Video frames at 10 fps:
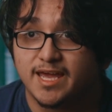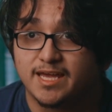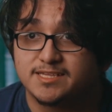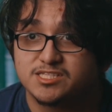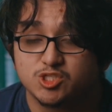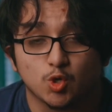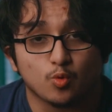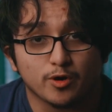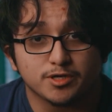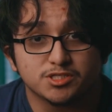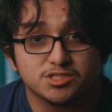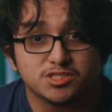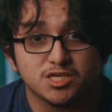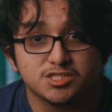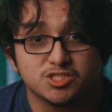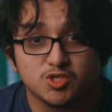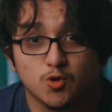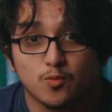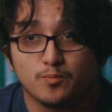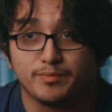it still works. It
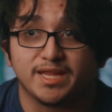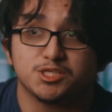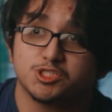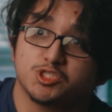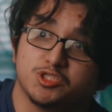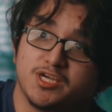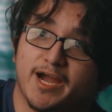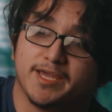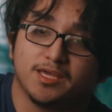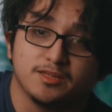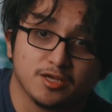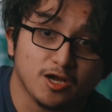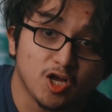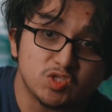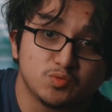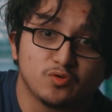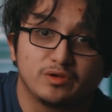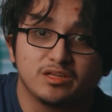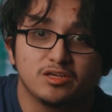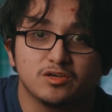still manages to tie in the cosmere
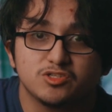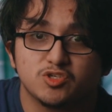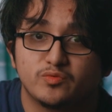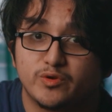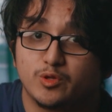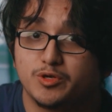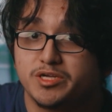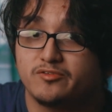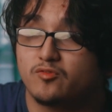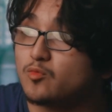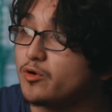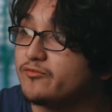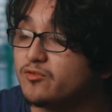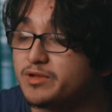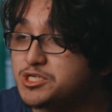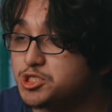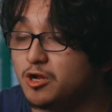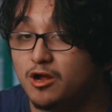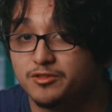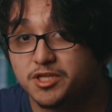really good. So if you're looking for more
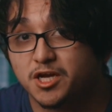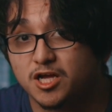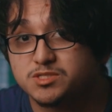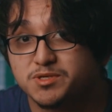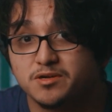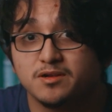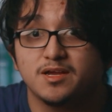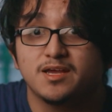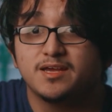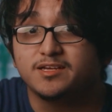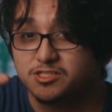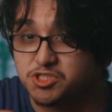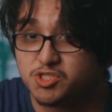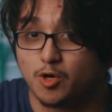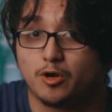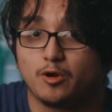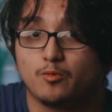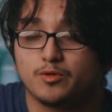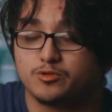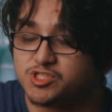information on the cosmere, start
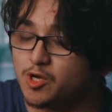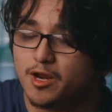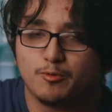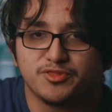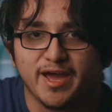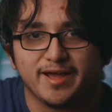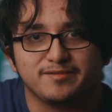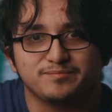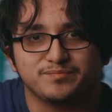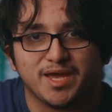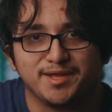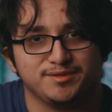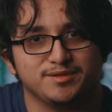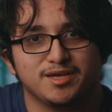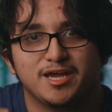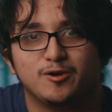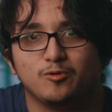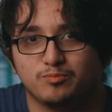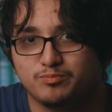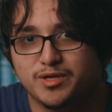out with that, and
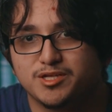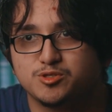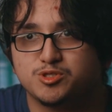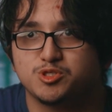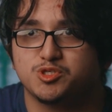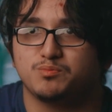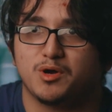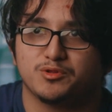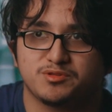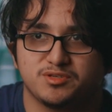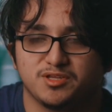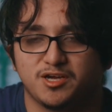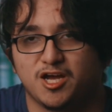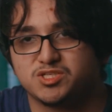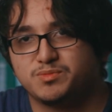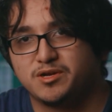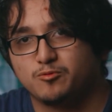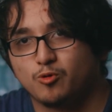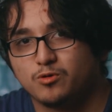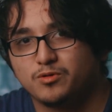it'll introduce you both to the
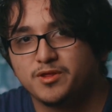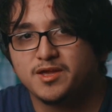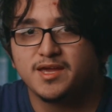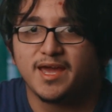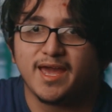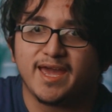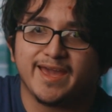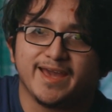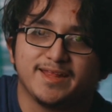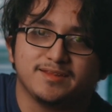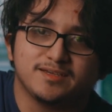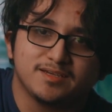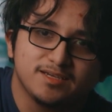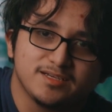cosmere world and